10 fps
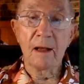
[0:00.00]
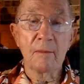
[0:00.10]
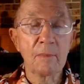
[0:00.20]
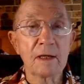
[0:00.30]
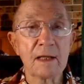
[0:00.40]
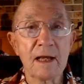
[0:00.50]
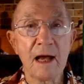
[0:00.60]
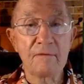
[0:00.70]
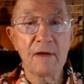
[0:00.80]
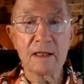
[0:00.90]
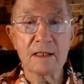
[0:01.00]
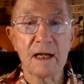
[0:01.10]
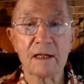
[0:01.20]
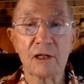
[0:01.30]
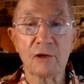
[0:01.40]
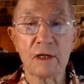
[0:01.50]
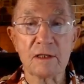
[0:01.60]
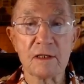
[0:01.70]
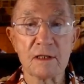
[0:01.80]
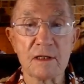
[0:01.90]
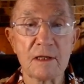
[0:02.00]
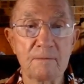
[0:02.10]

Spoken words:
But they are fascinating creatures.